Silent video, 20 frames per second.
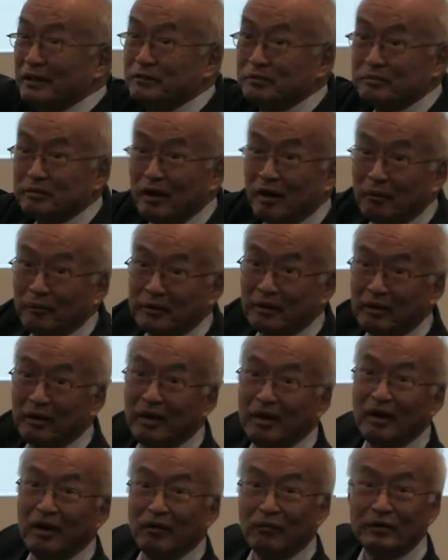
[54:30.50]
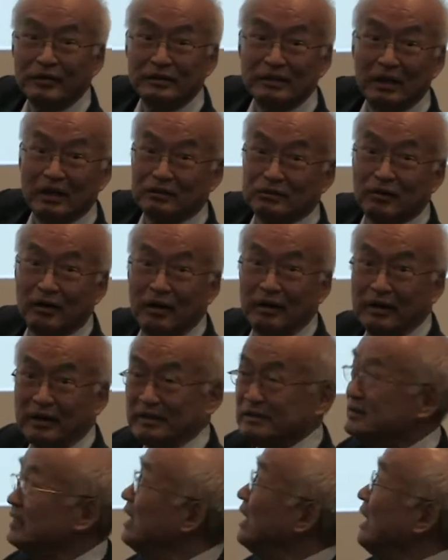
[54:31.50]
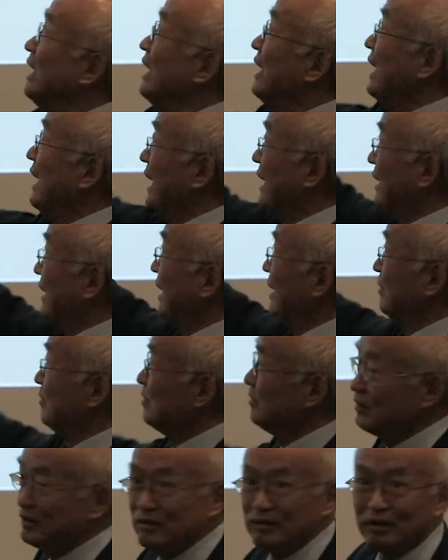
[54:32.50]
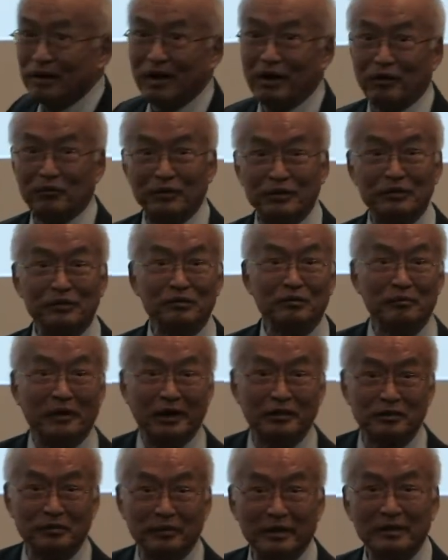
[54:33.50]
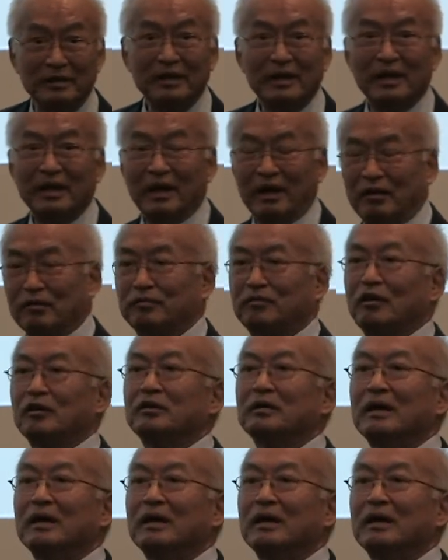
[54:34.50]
spectrometer with electronics, and then we do the measurement. And of course,